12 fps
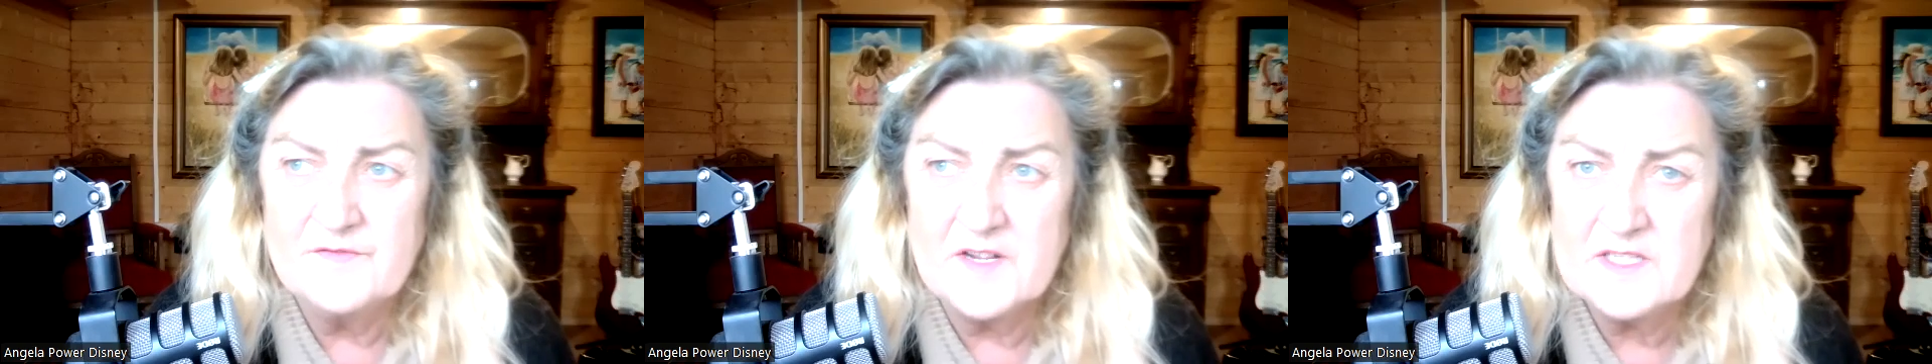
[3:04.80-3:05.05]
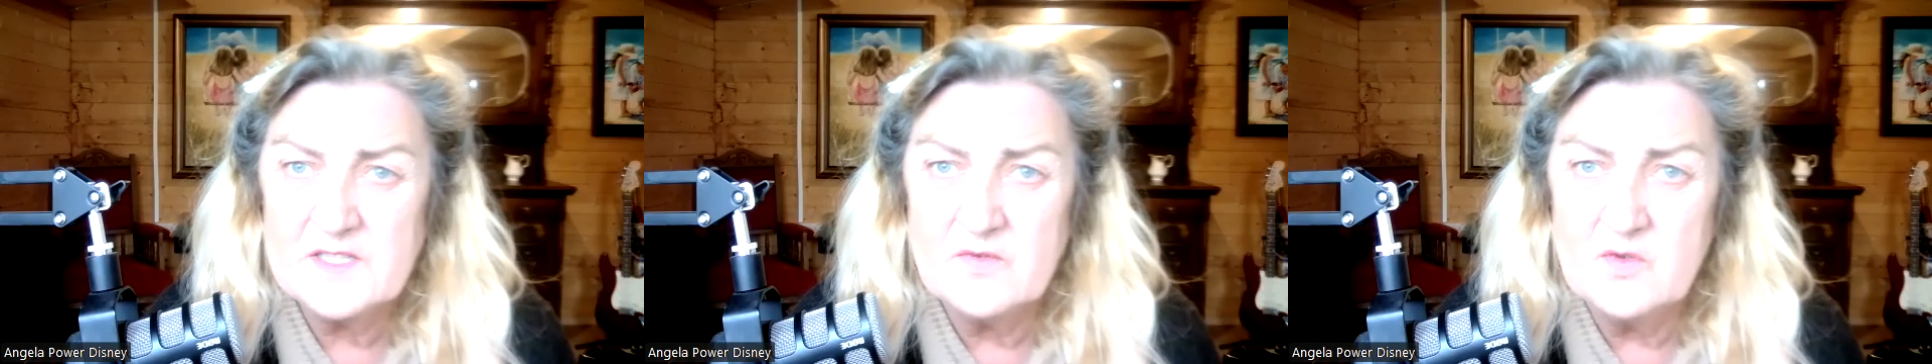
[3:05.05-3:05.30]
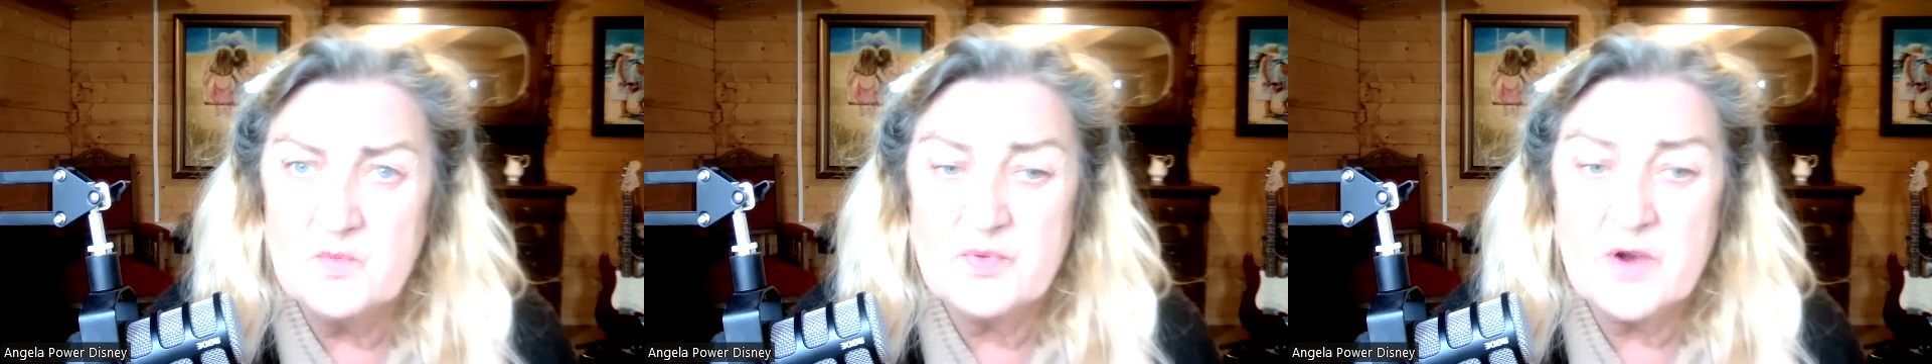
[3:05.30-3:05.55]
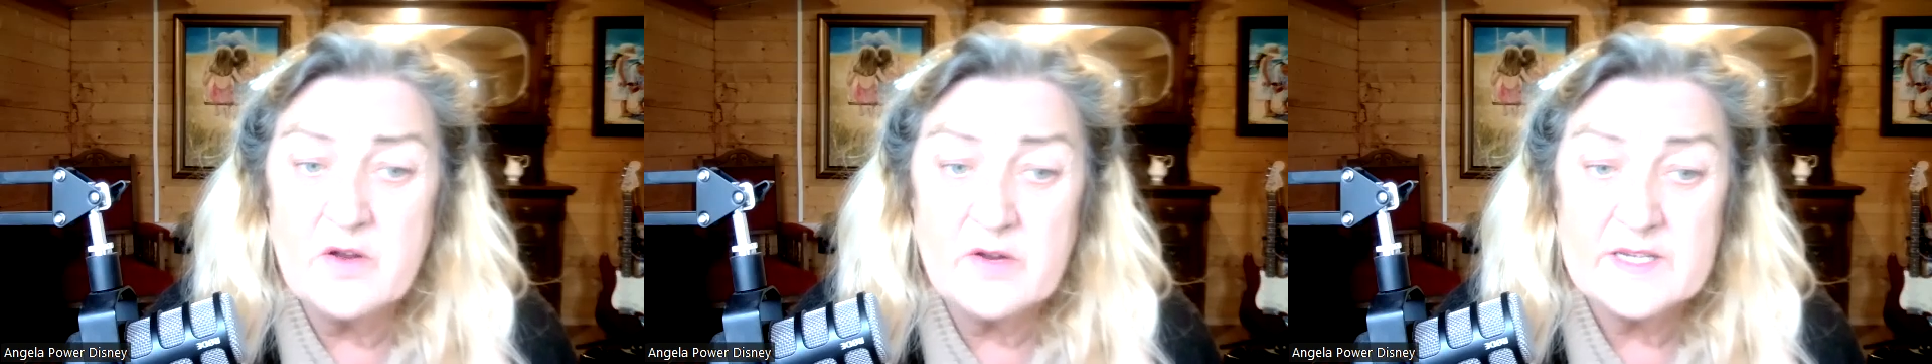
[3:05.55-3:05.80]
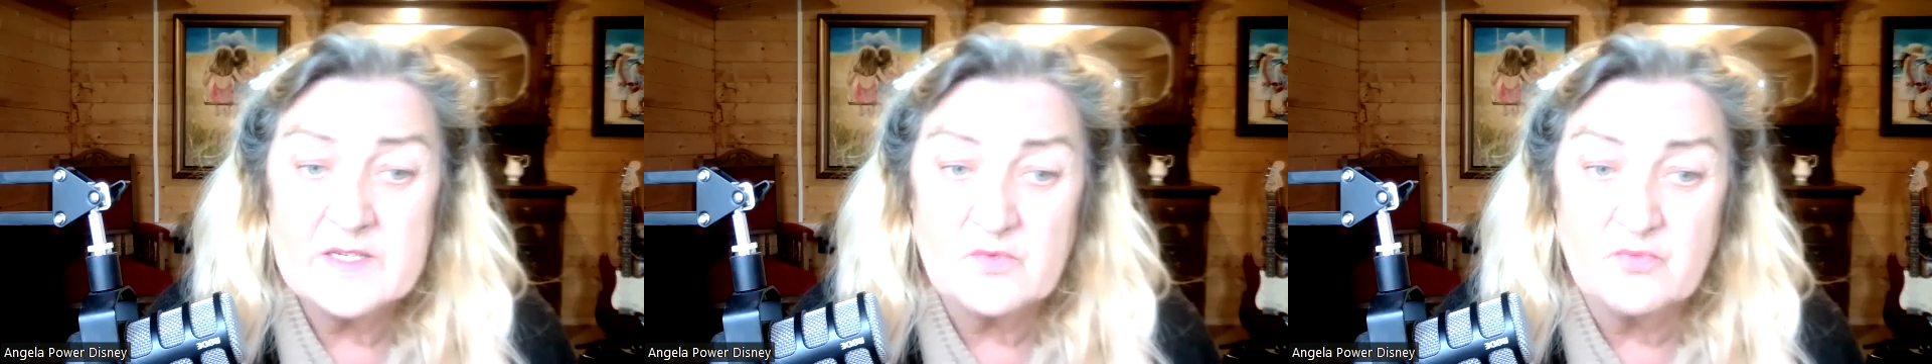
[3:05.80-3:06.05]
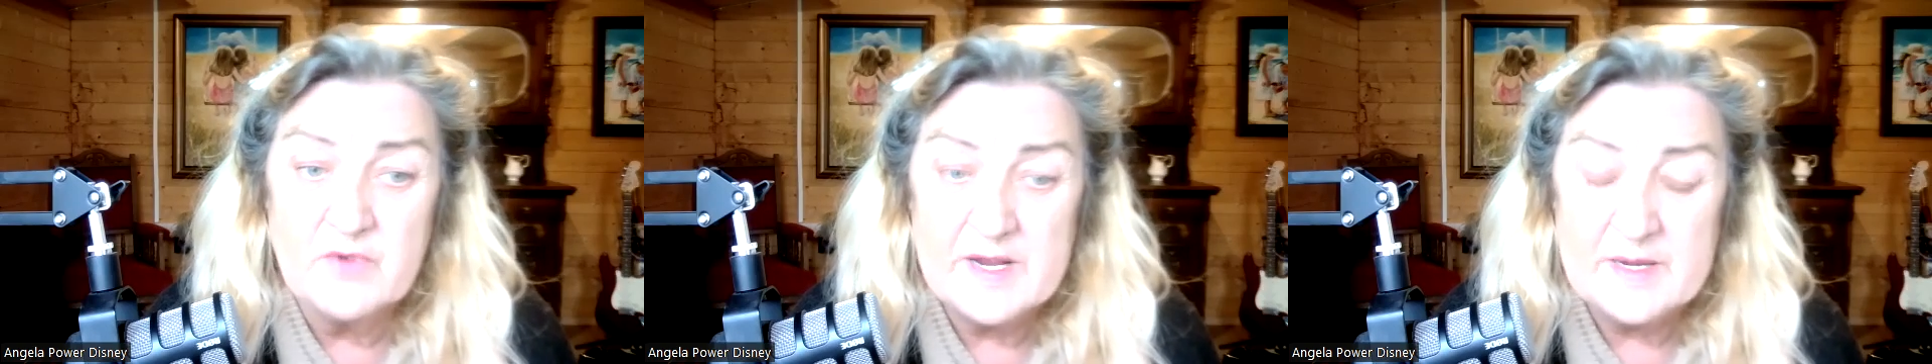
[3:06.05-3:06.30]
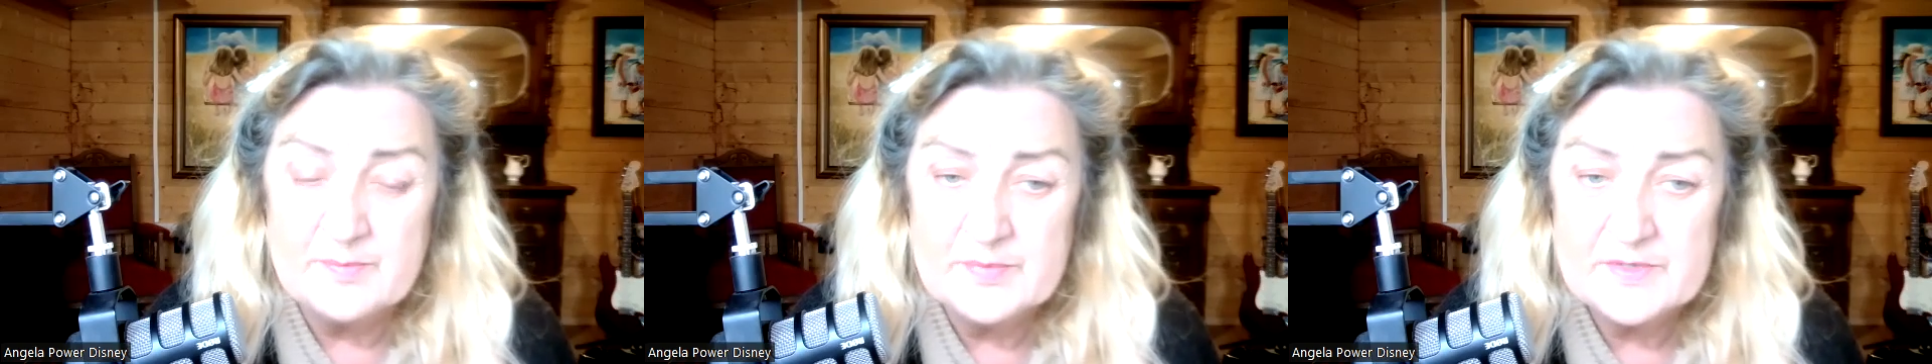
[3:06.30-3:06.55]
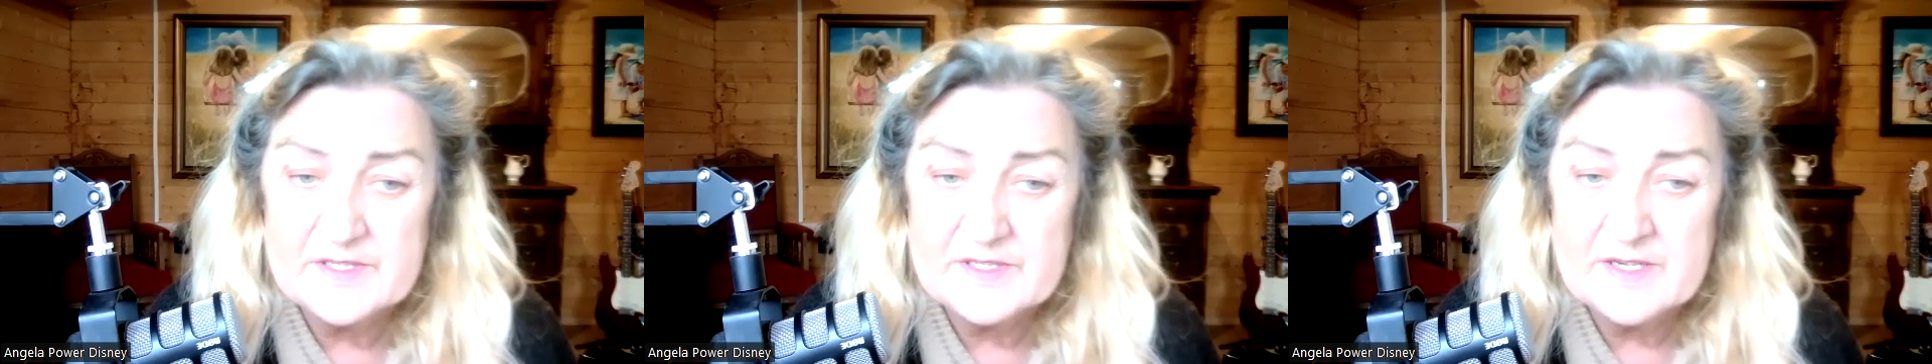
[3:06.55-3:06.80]
first of all, broke his
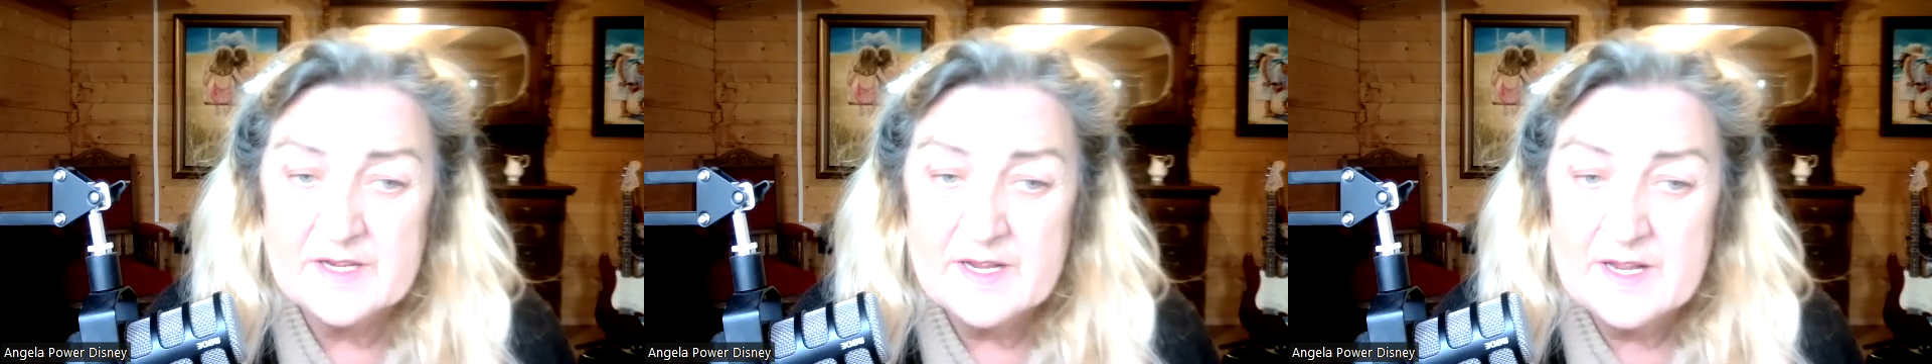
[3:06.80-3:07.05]
ribs.